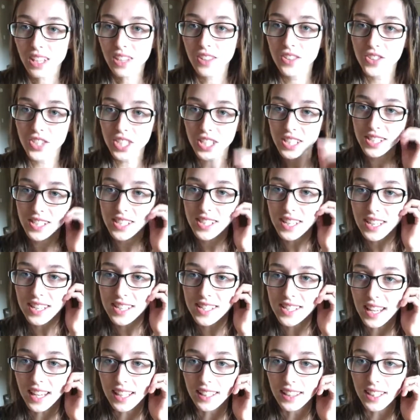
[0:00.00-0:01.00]
Jen
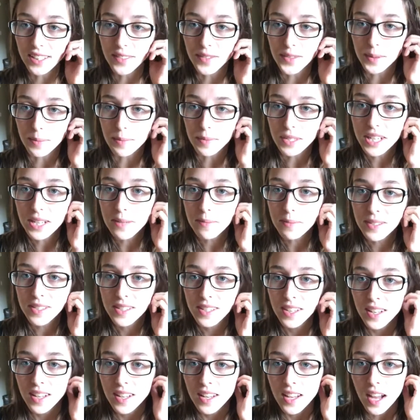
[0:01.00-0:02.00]
says, I'd love some tips.
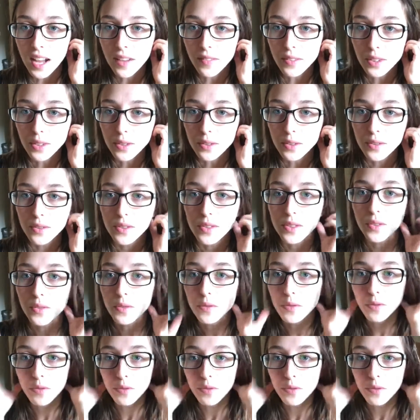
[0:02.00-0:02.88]
I've used